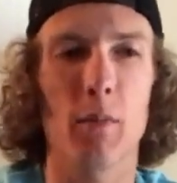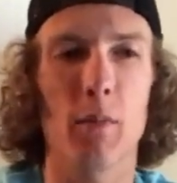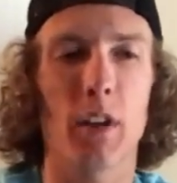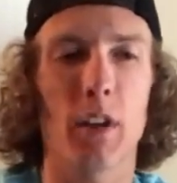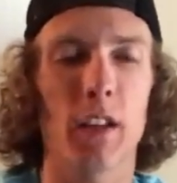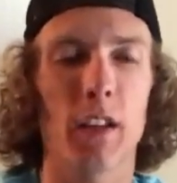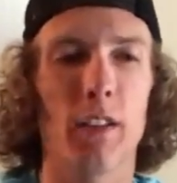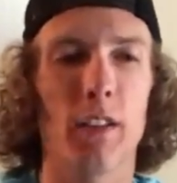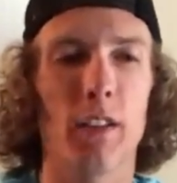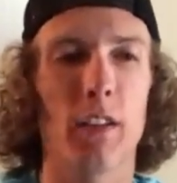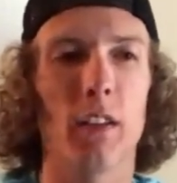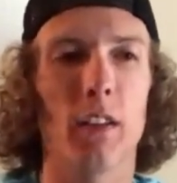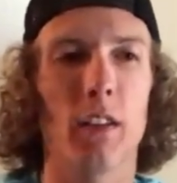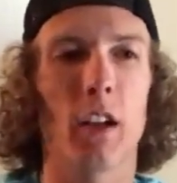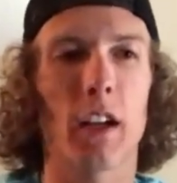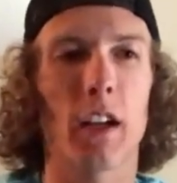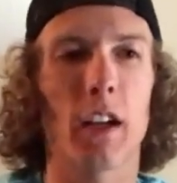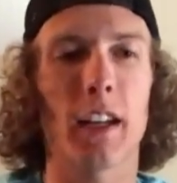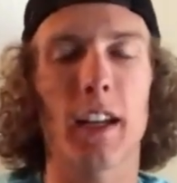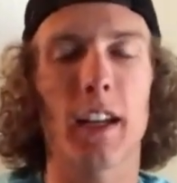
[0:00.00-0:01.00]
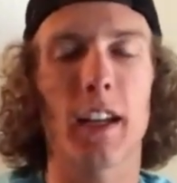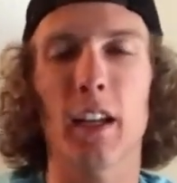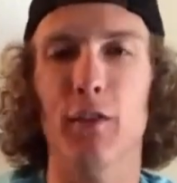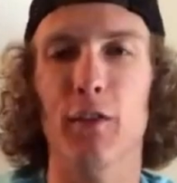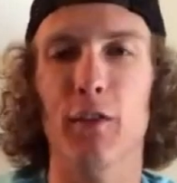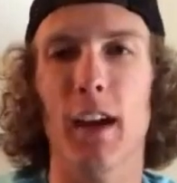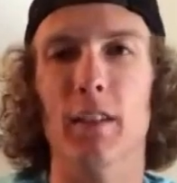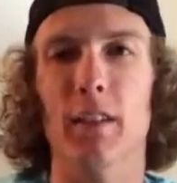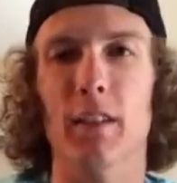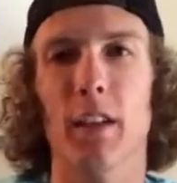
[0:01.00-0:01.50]
because they're going to get
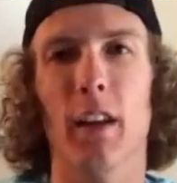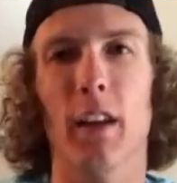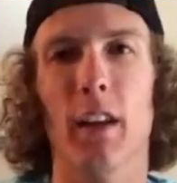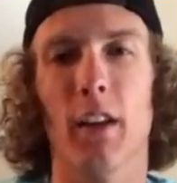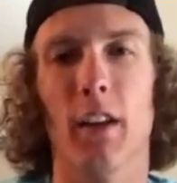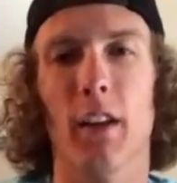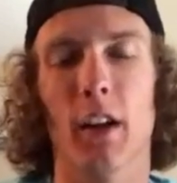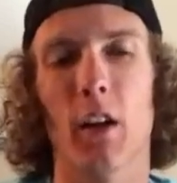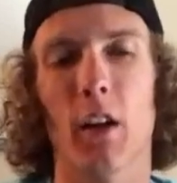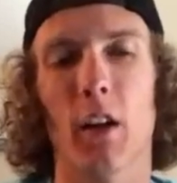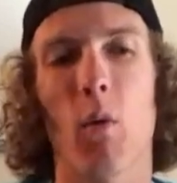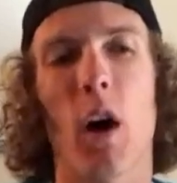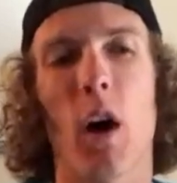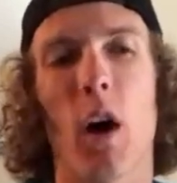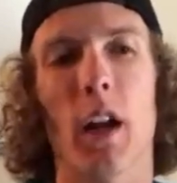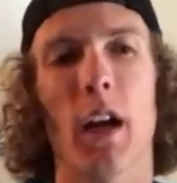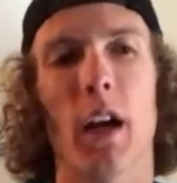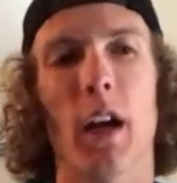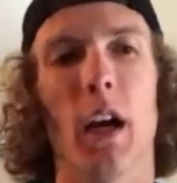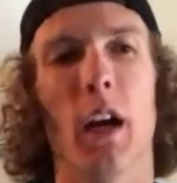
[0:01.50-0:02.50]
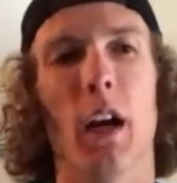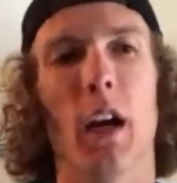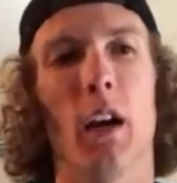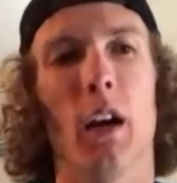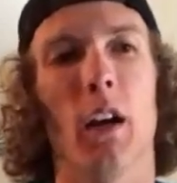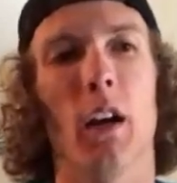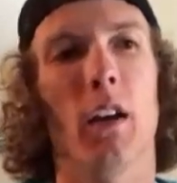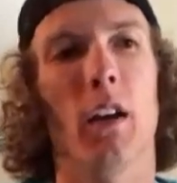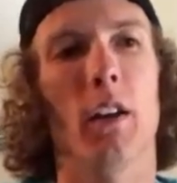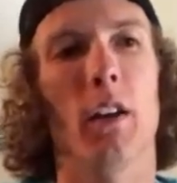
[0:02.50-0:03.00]
invested and they're going to want to
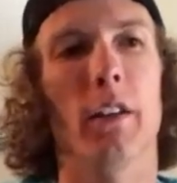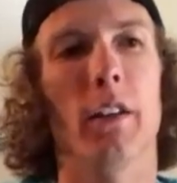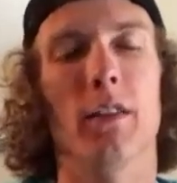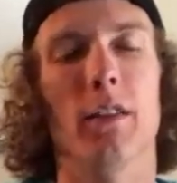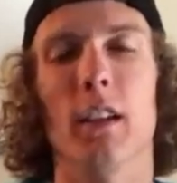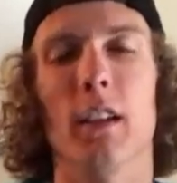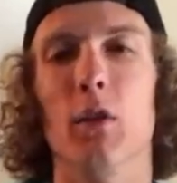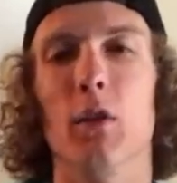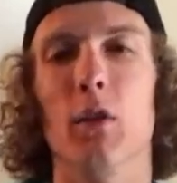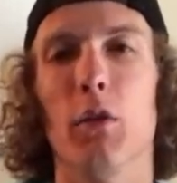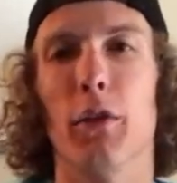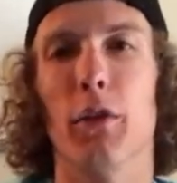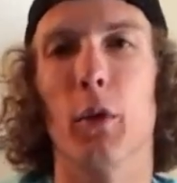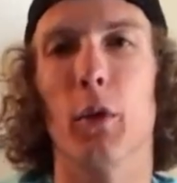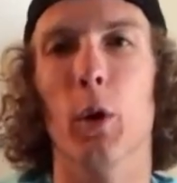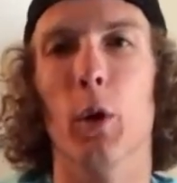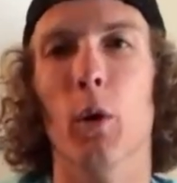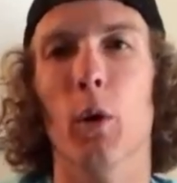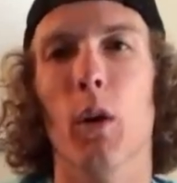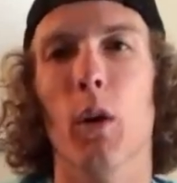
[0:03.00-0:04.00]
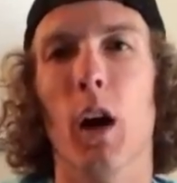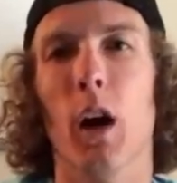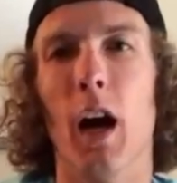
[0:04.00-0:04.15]
see you through.